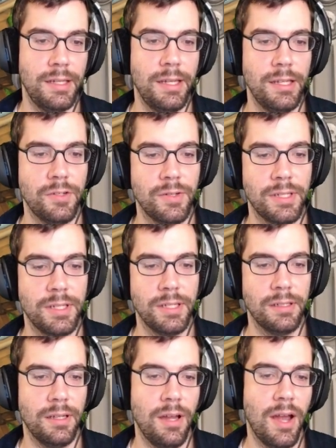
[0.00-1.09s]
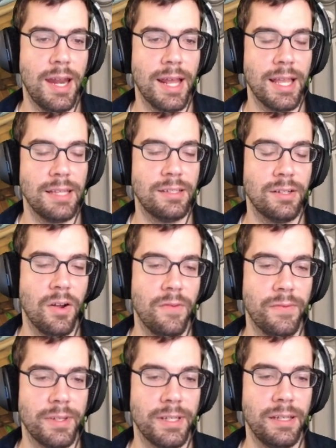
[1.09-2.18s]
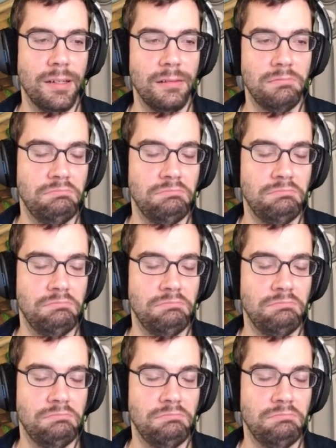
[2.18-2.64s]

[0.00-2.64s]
Interesting. Alright, I guess they're going for the kill.